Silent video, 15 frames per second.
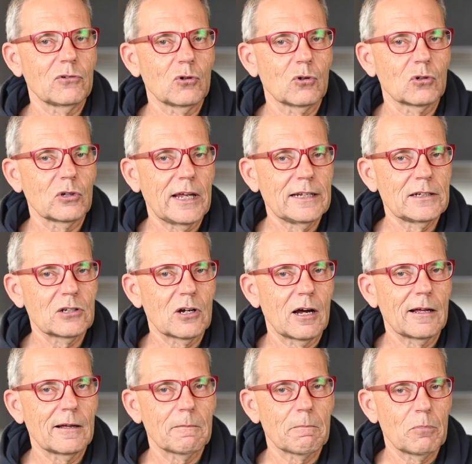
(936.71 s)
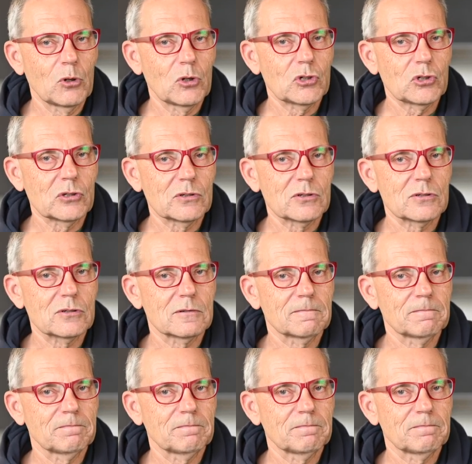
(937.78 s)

your entire purchase.